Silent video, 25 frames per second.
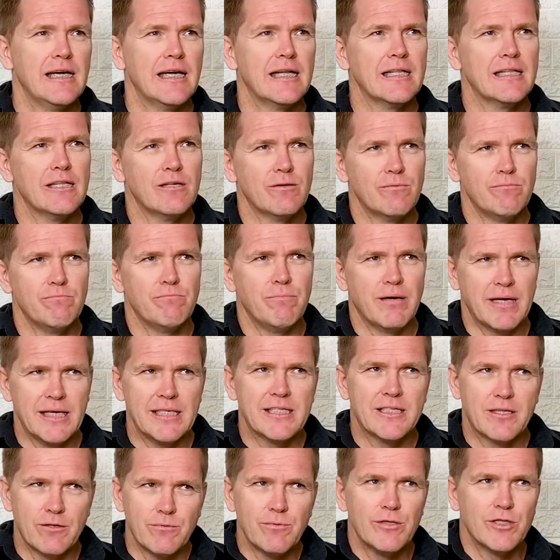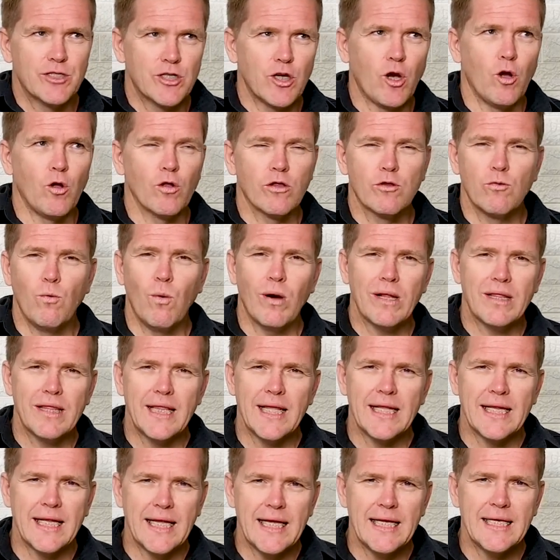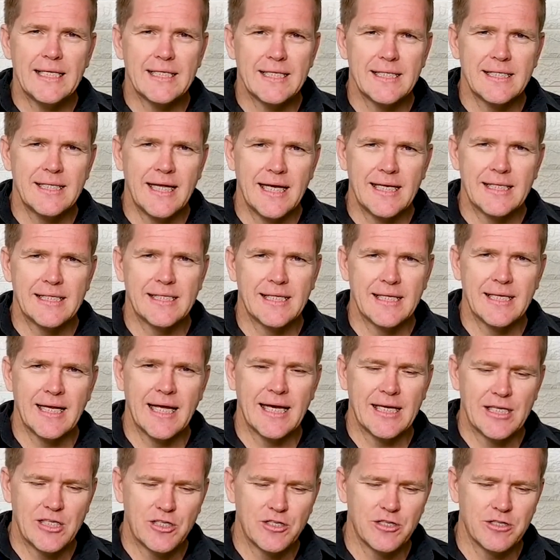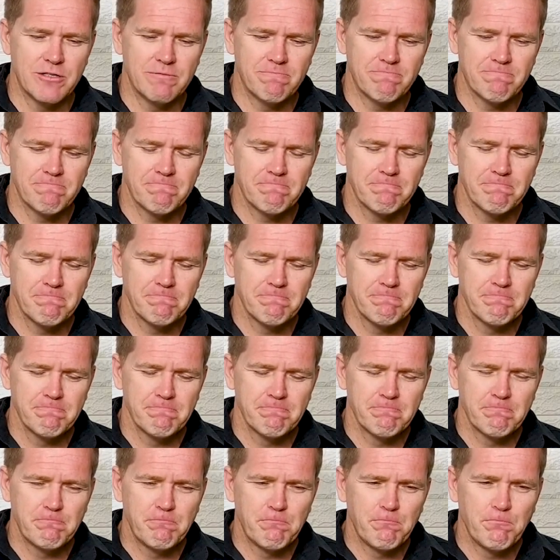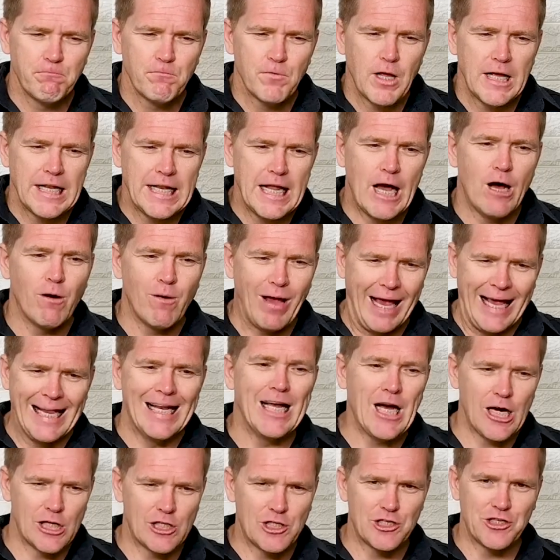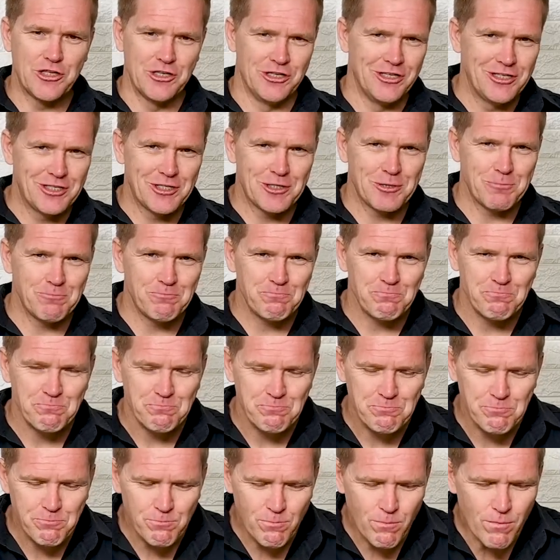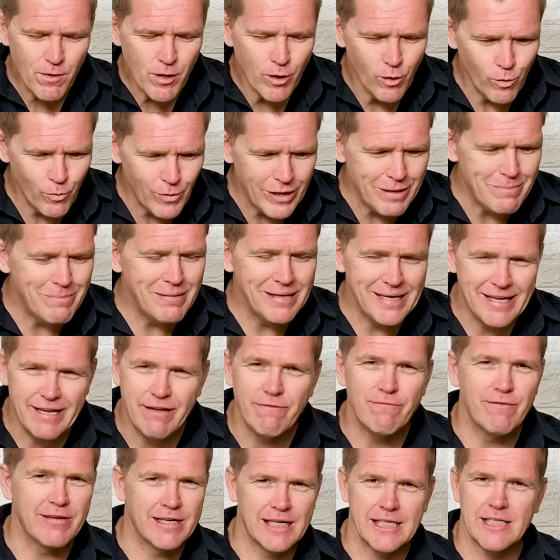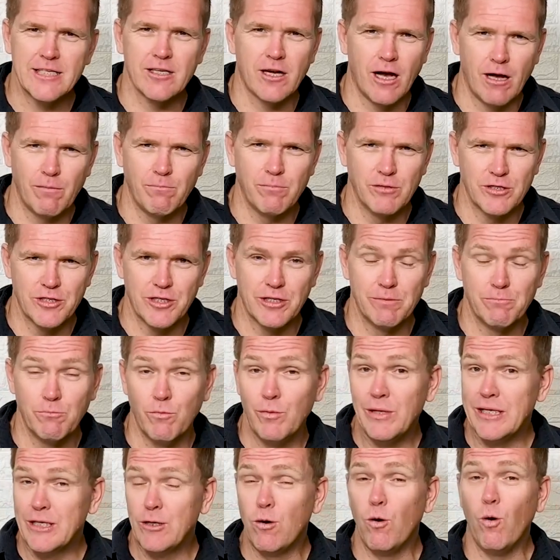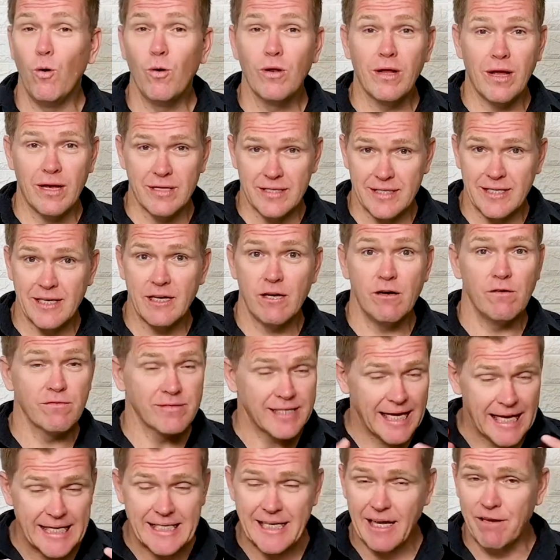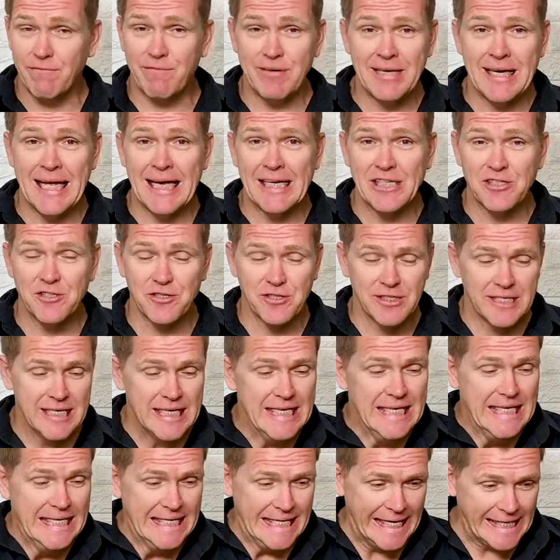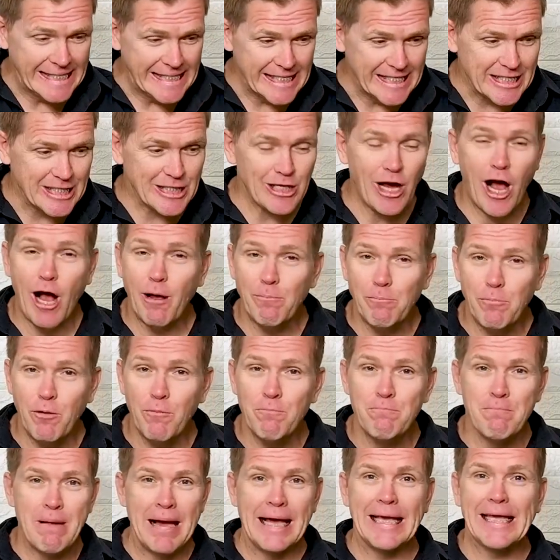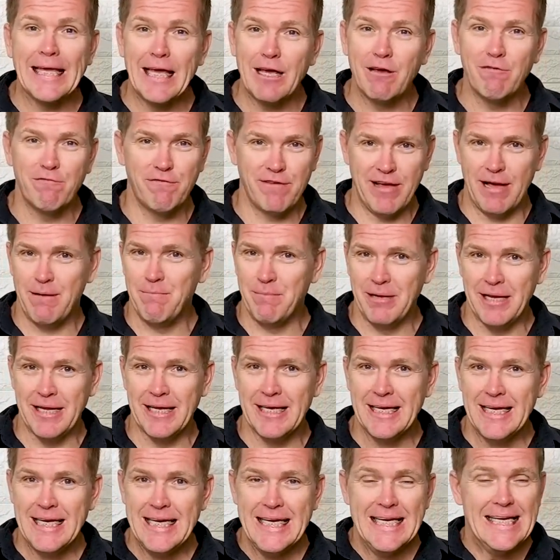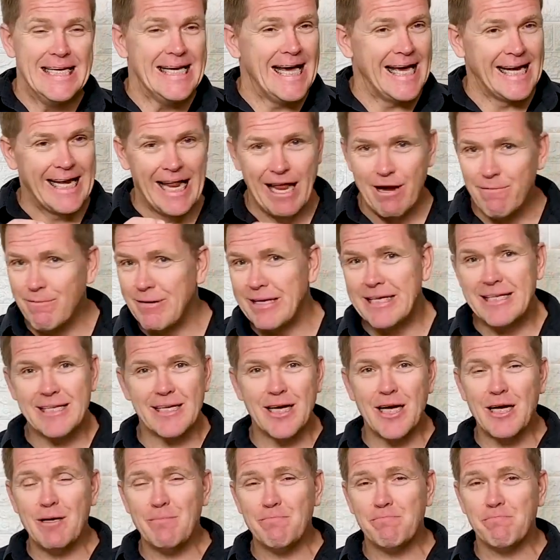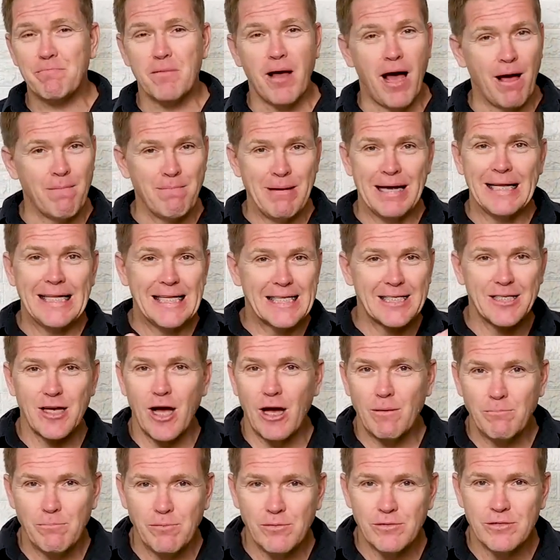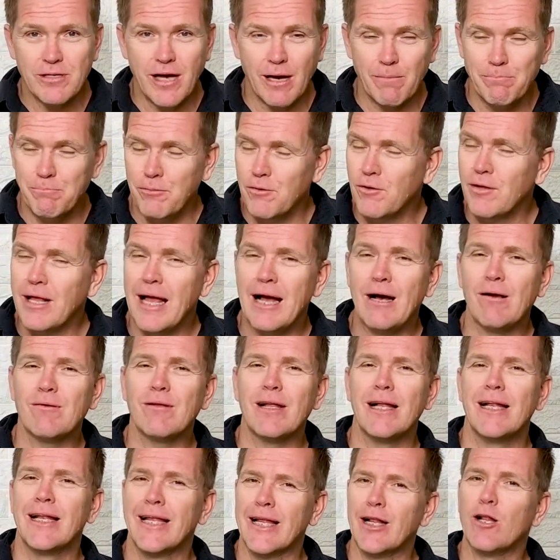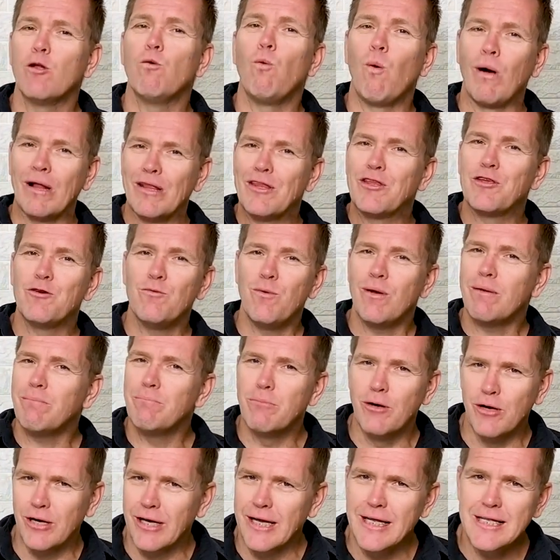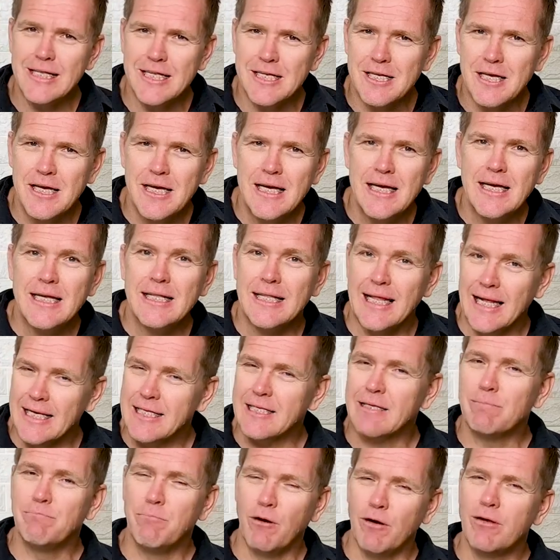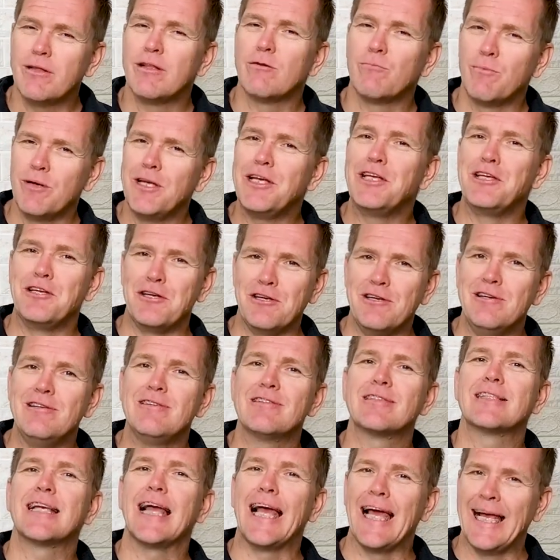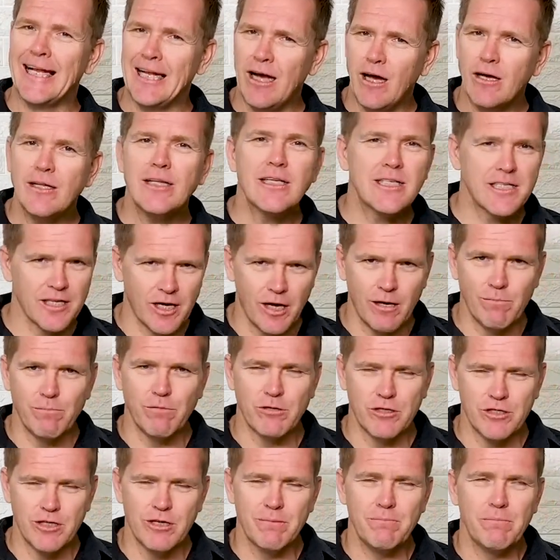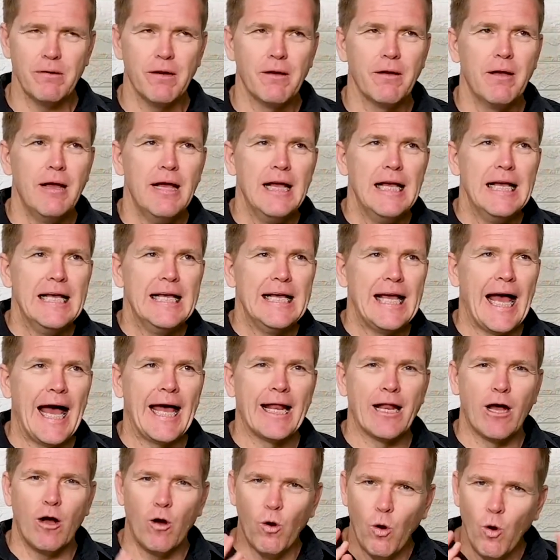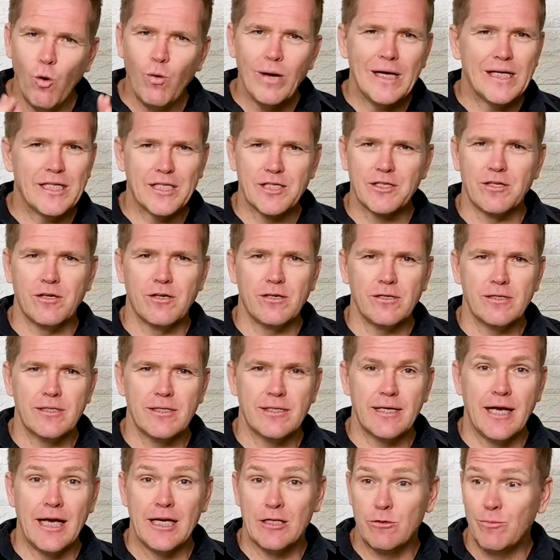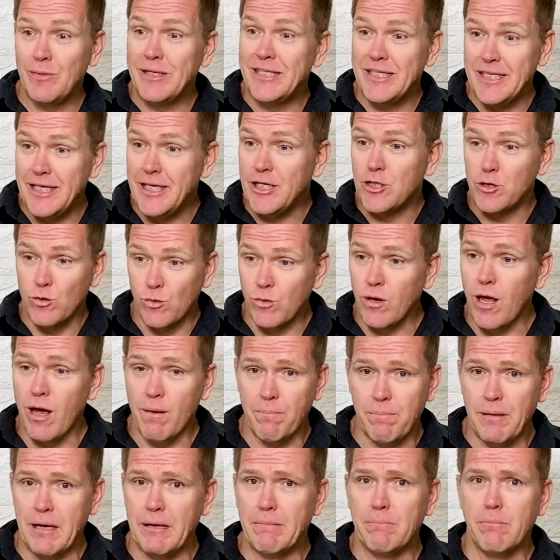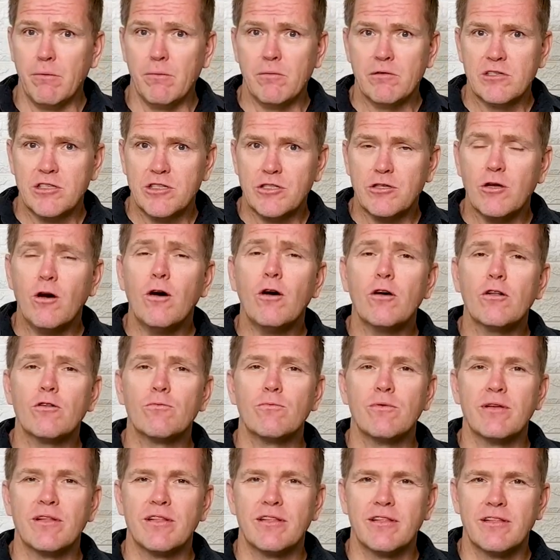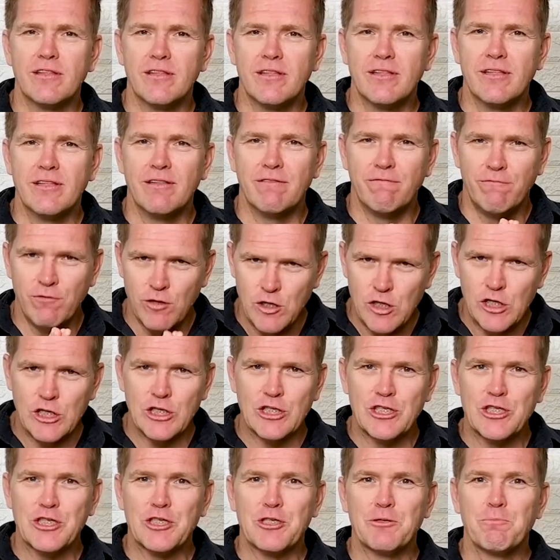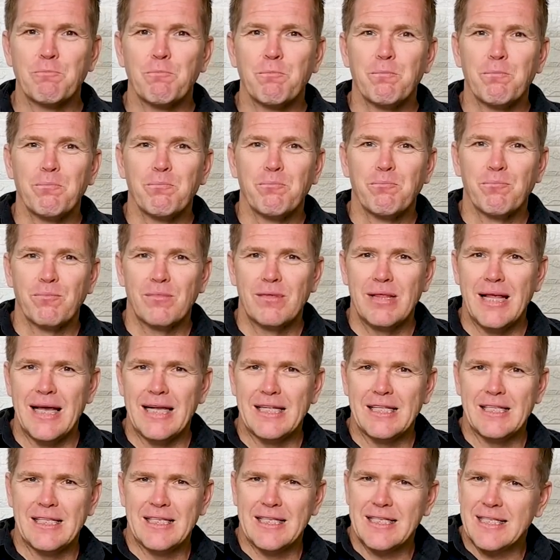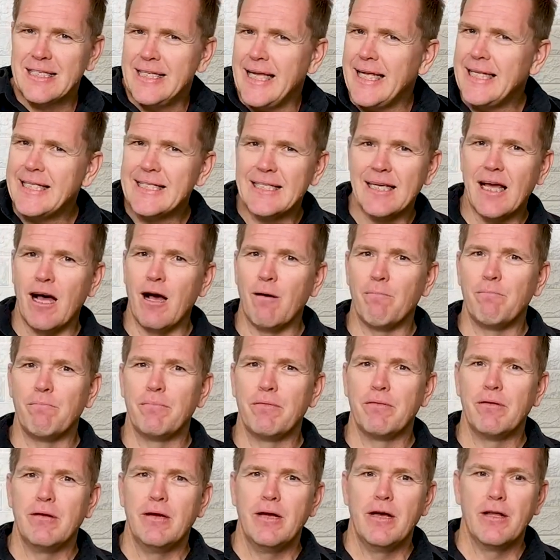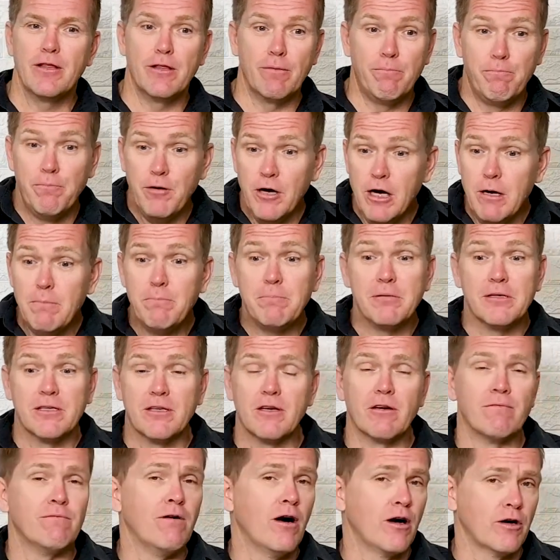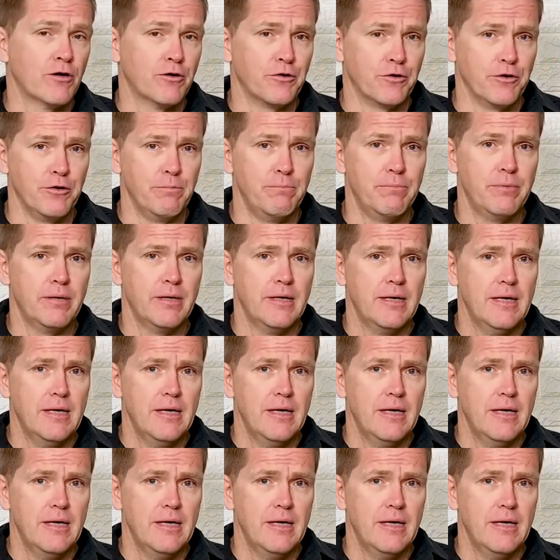but it's the result, what then is the destination? Now, in our church, we believe in discipleship. We call ourselves, as every nation, a disciple-making family. And every time I make disciples, I pull out a little one-to-one booklet. That's the book that we use in our discipleship. And I always start, as we teach all our people, start with the verse that sets up the purpose of our group,